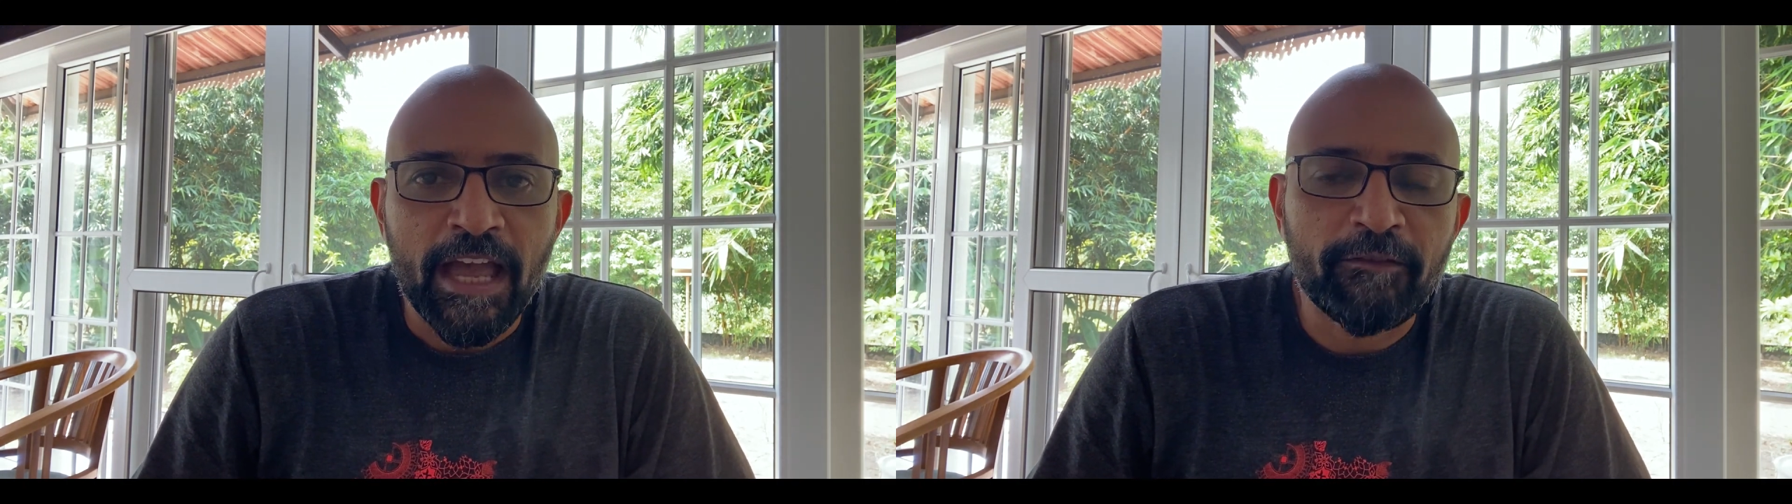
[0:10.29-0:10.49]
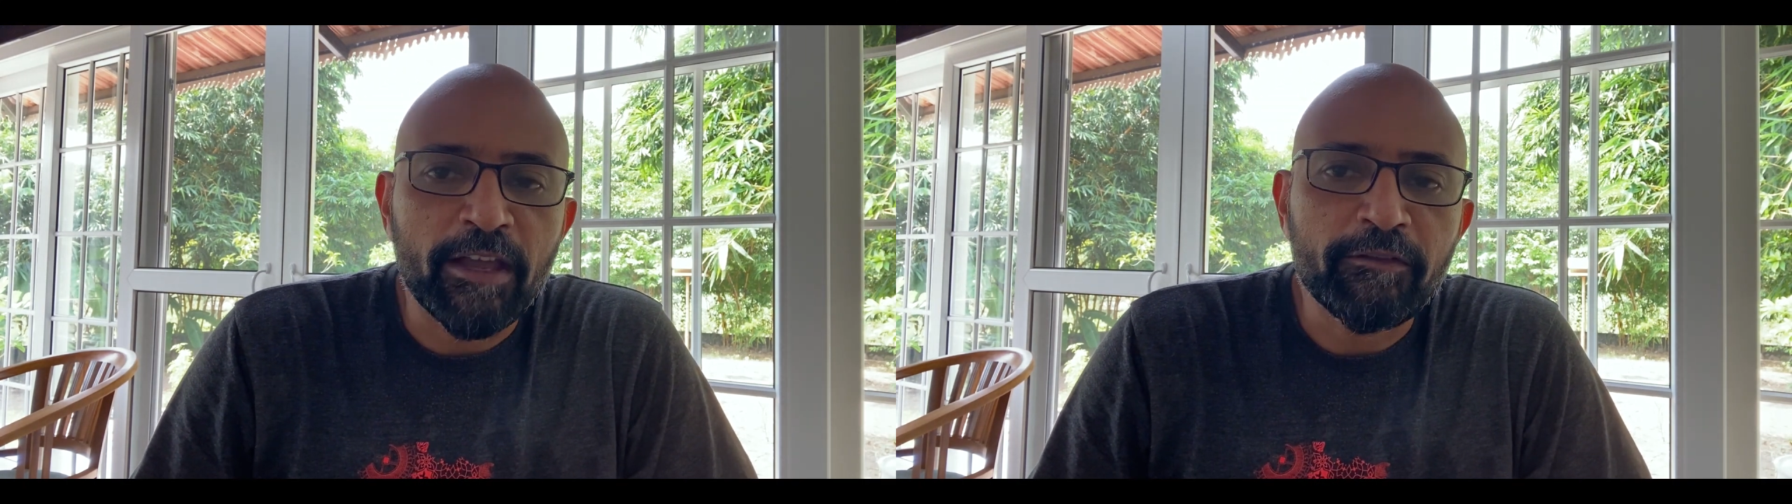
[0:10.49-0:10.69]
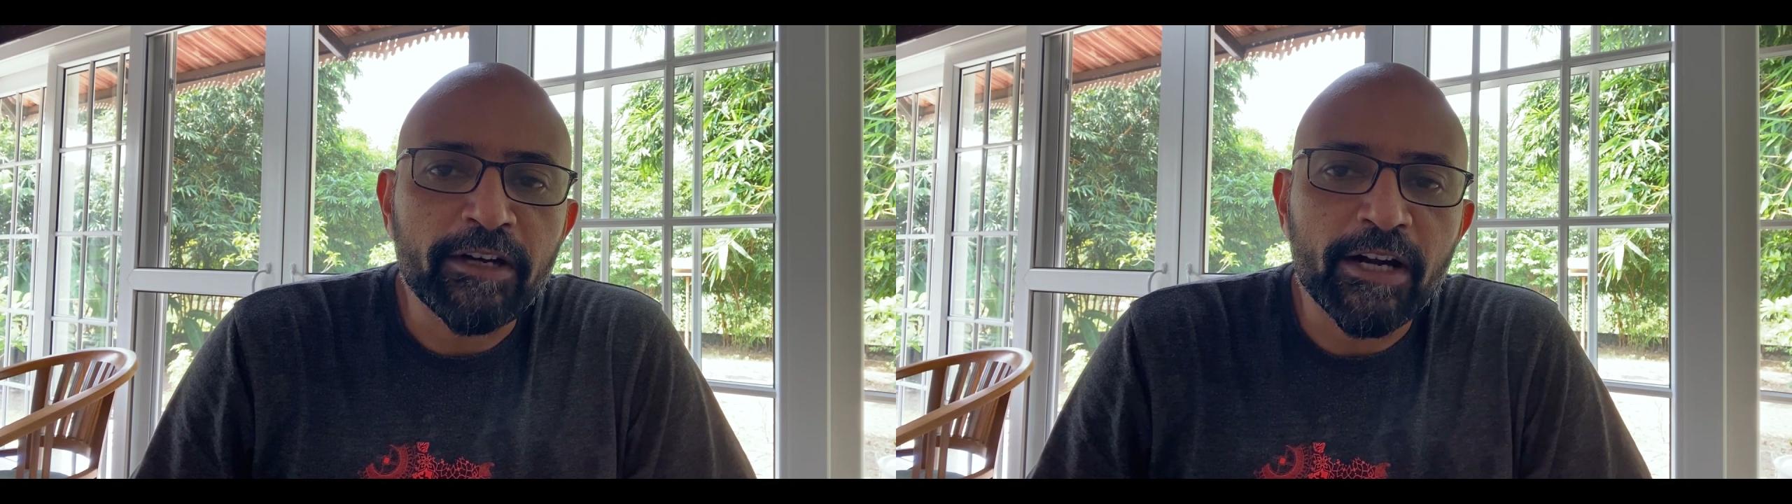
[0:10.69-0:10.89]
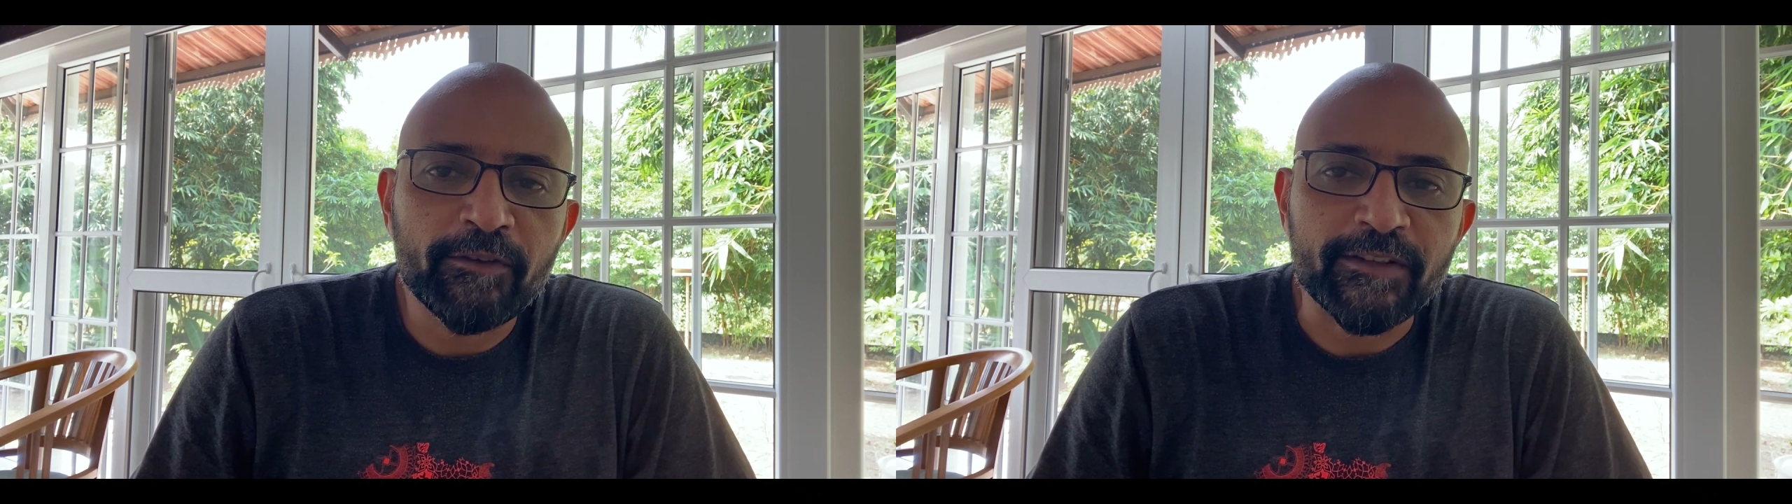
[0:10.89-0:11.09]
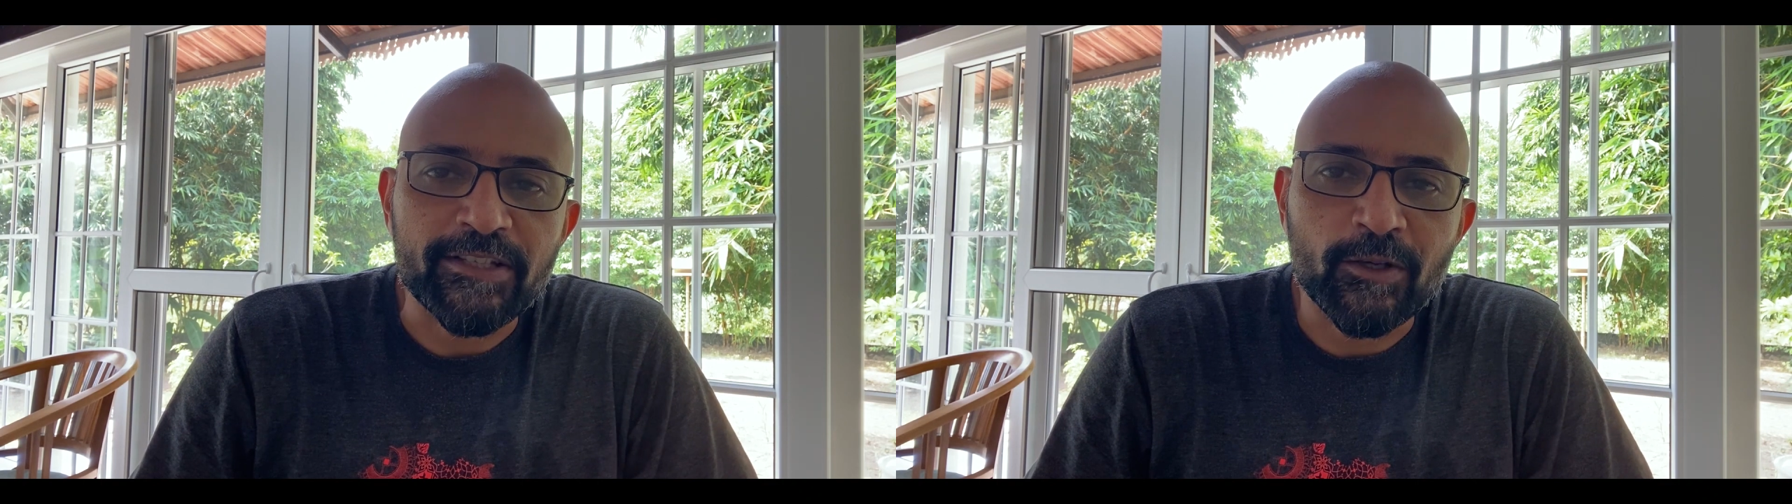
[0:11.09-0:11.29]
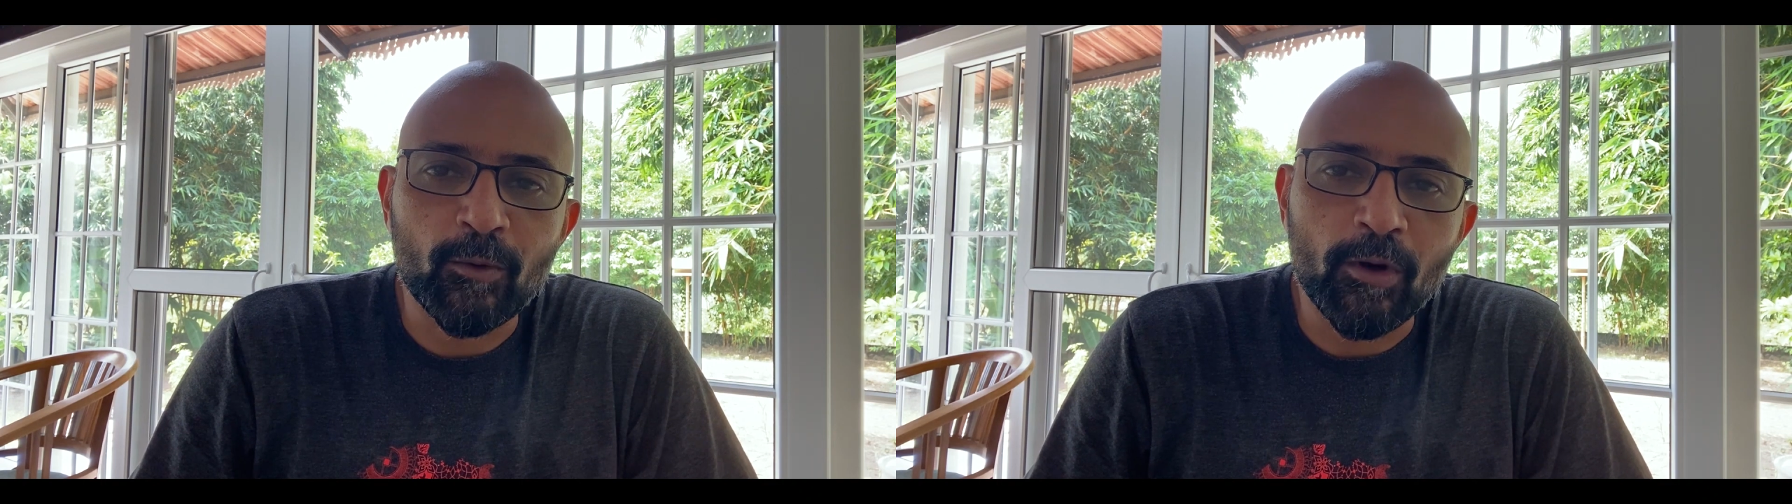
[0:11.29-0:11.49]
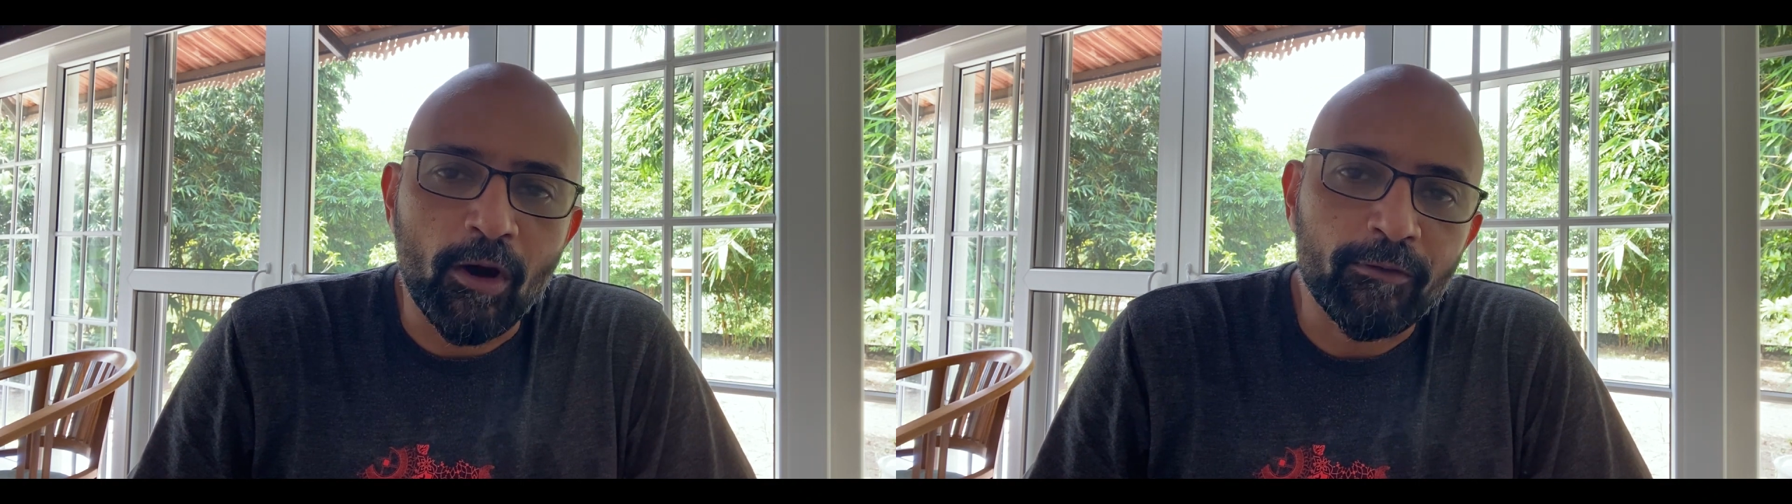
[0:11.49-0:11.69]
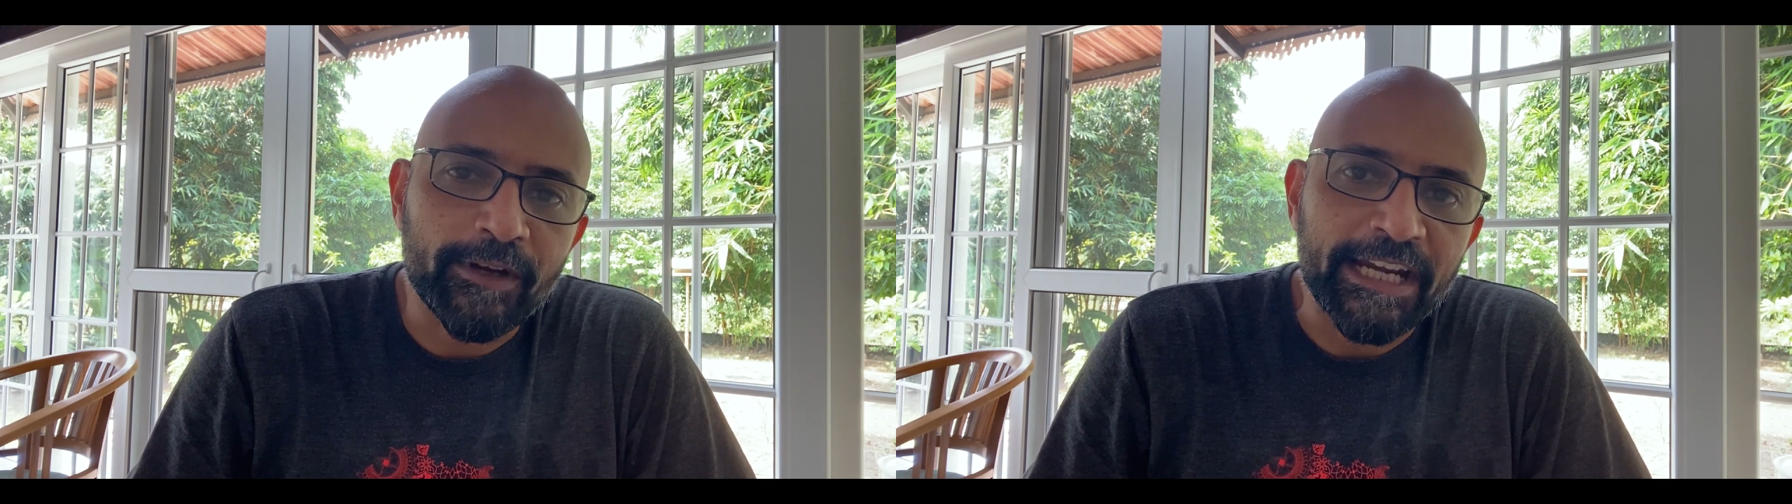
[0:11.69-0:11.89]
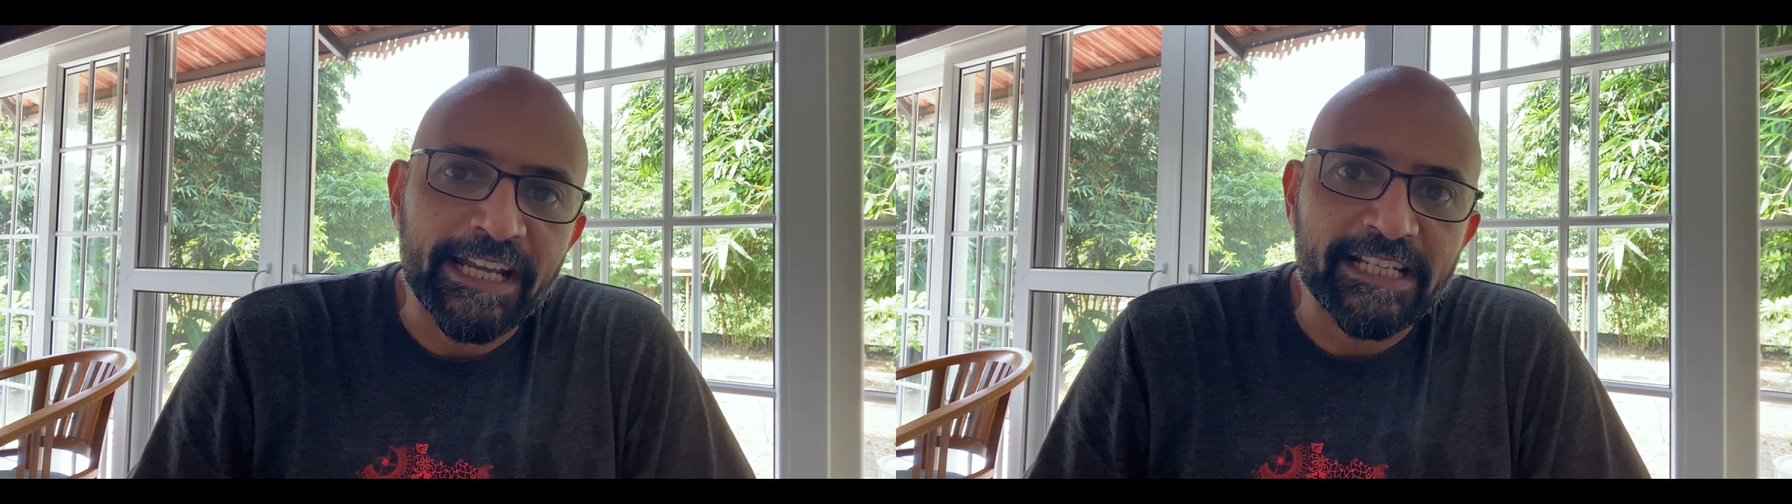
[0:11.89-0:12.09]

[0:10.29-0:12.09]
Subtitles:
Have you ever heard of a school offering an